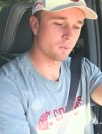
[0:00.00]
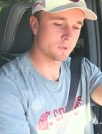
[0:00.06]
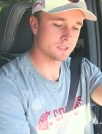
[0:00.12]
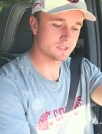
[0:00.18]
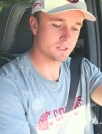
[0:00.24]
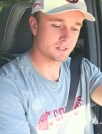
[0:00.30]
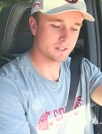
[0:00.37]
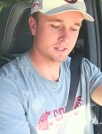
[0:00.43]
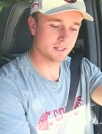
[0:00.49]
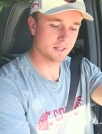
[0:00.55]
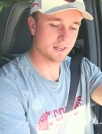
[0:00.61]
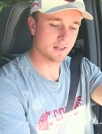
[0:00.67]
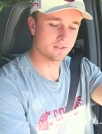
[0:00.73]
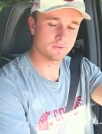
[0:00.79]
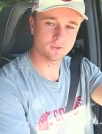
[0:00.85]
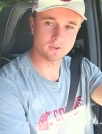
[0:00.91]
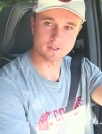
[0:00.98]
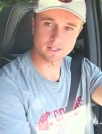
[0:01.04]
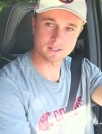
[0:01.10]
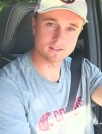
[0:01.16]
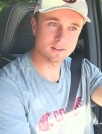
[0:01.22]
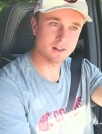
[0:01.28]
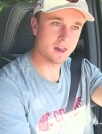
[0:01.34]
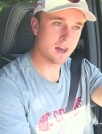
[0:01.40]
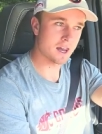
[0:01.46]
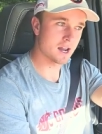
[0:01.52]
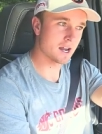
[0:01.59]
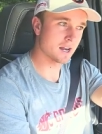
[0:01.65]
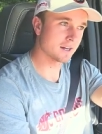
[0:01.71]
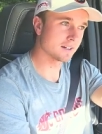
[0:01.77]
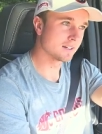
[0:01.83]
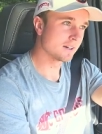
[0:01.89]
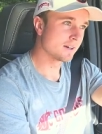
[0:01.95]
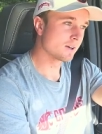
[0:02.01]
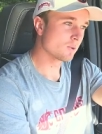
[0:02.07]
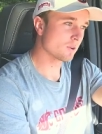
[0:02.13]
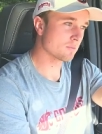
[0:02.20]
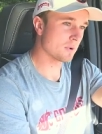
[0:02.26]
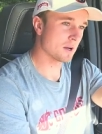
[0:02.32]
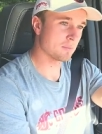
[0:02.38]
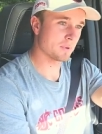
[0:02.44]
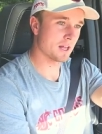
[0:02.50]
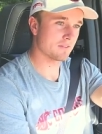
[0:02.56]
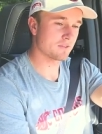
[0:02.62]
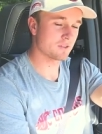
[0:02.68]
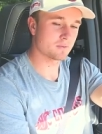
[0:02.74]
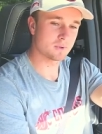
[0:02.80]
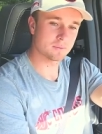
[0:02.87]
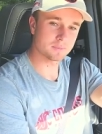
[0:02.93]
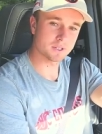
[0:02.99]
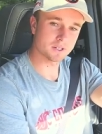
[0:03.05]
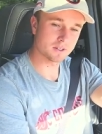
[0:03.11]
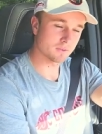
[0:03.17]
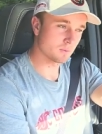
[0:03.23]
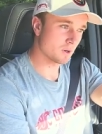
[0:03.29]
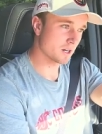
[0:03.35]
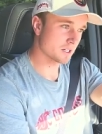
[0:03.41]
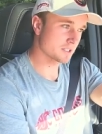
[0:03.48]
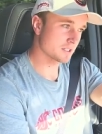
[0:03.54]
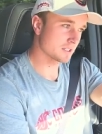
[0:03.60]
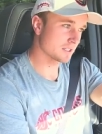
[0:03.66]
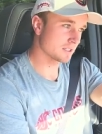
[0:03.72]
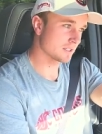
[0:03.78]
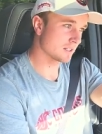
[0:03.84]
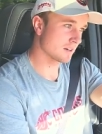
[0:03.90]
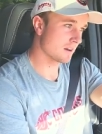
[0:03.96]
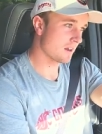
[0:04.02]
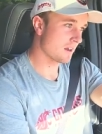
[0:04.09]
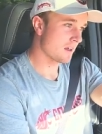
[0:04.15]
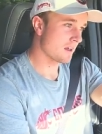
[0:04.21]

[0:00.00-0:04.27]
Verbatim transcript: we started it in california and with my platform up here in washington